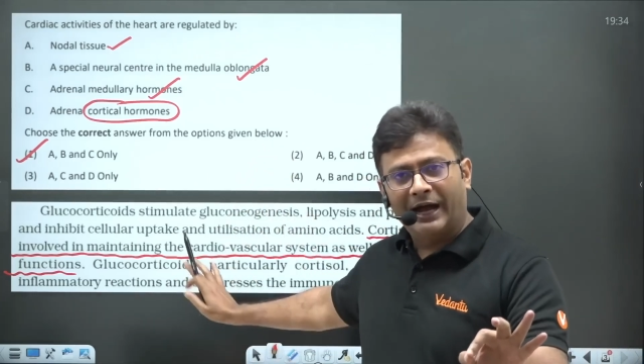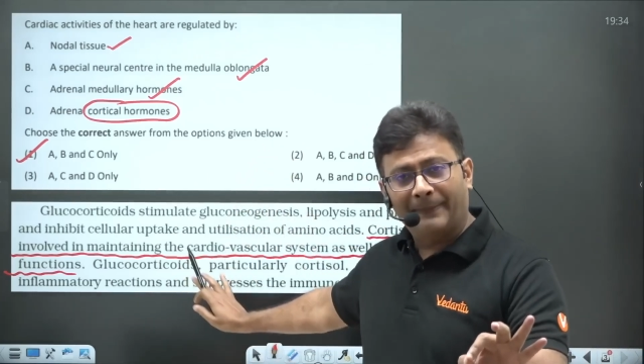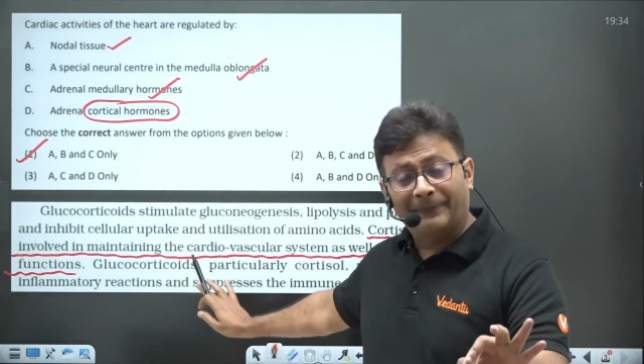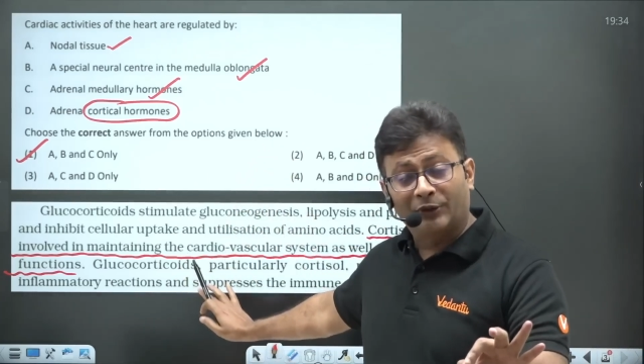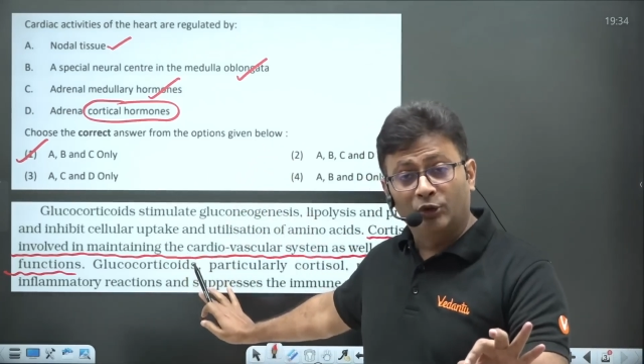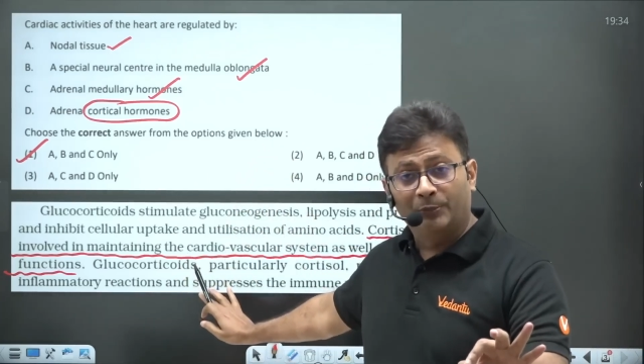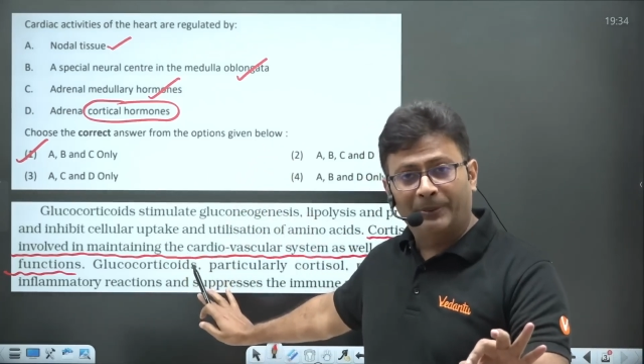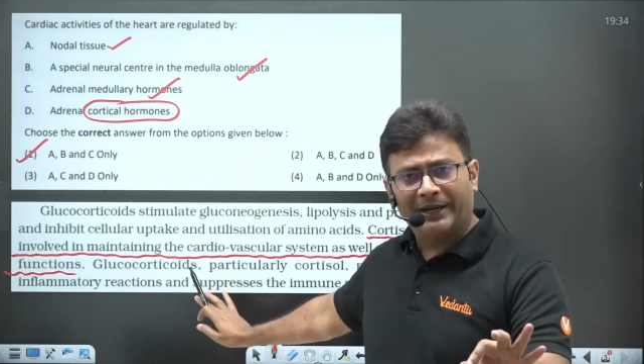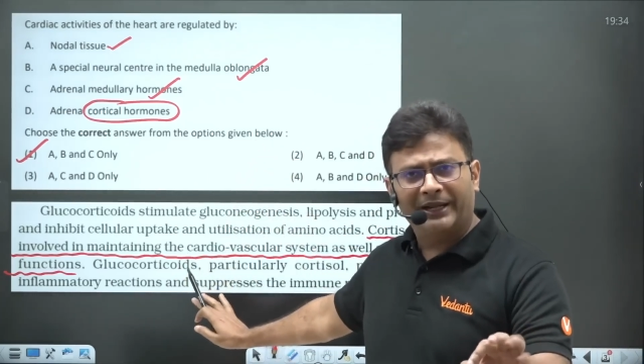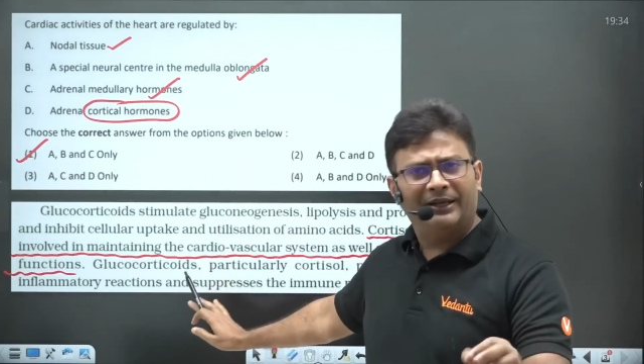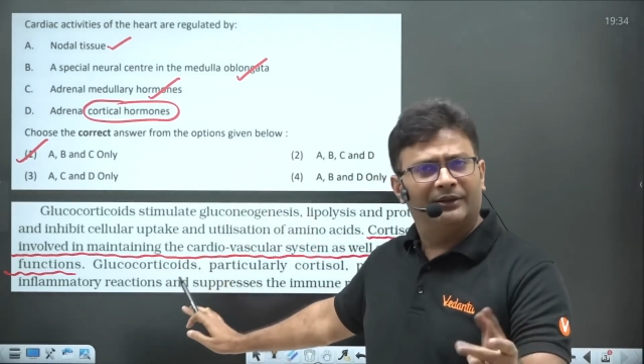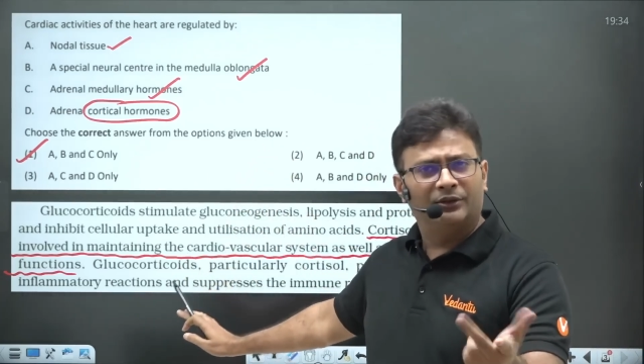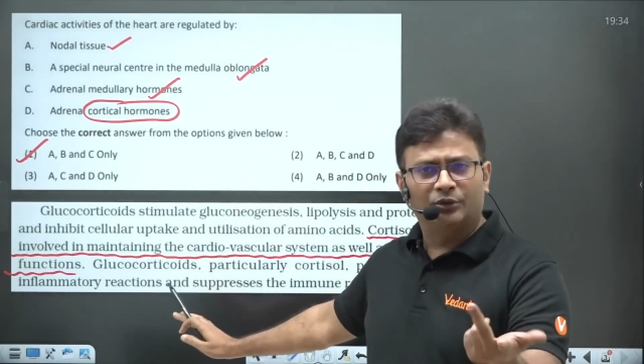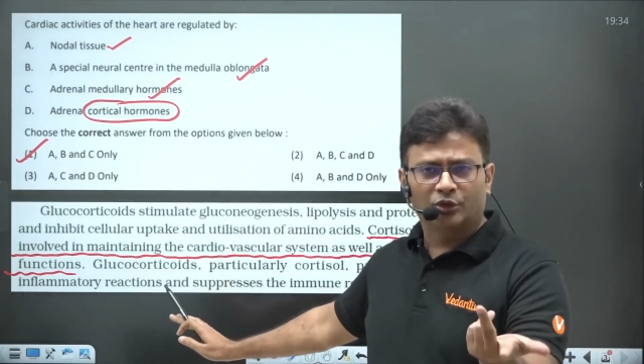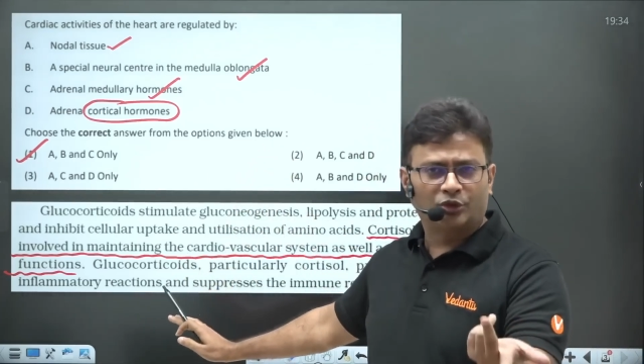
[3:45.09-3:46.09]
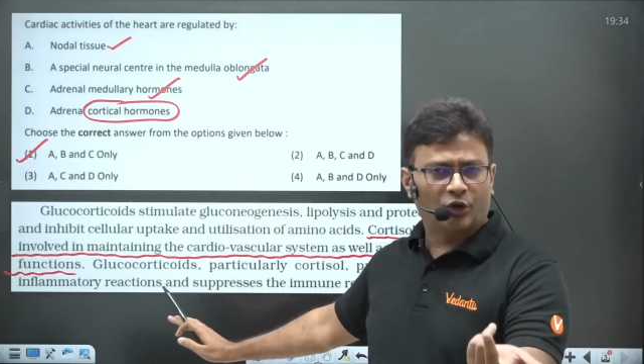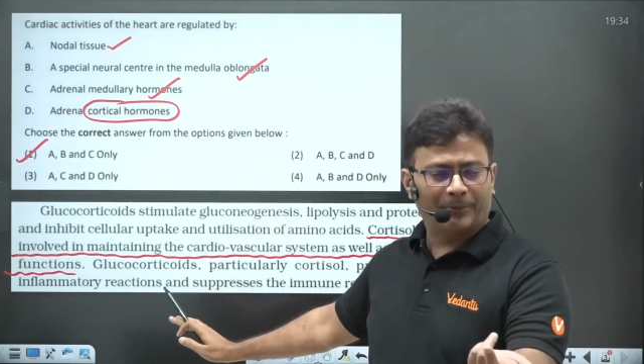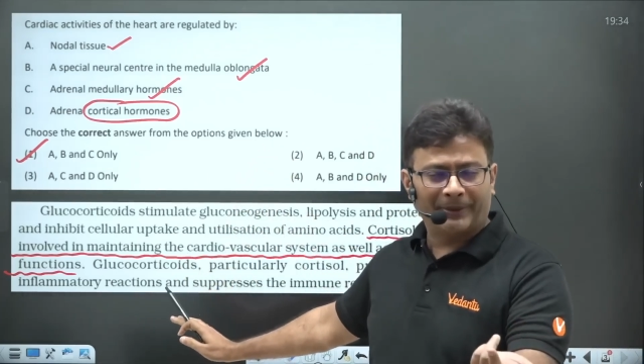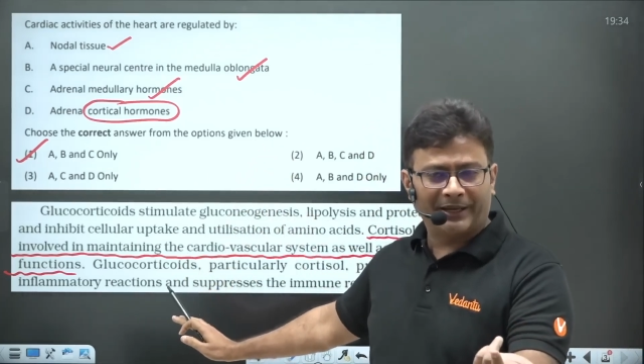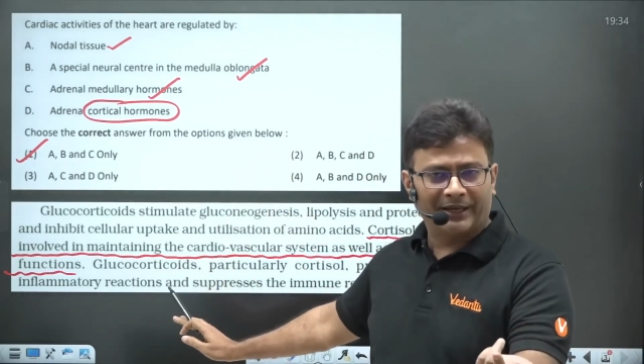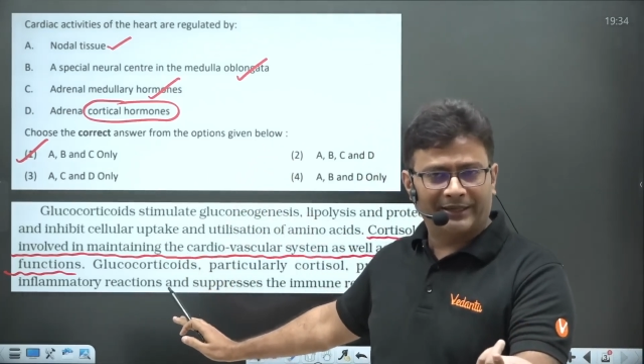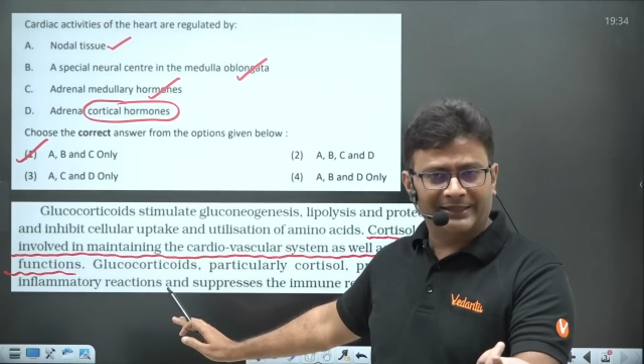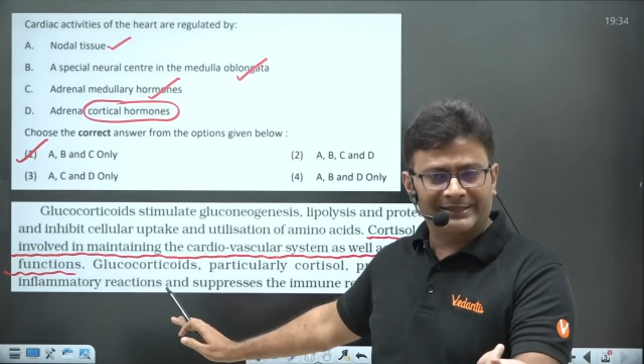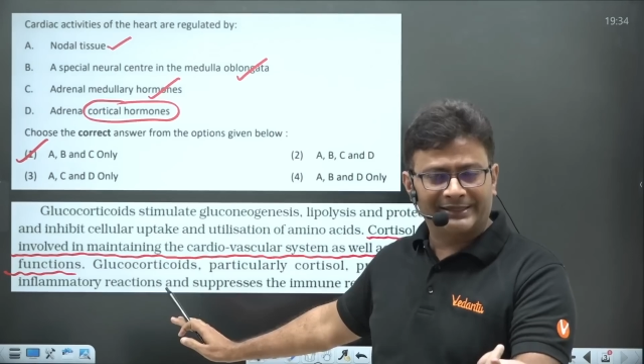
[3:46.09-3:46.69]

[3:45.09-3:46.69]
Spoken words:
There's a risk of 200 rupees.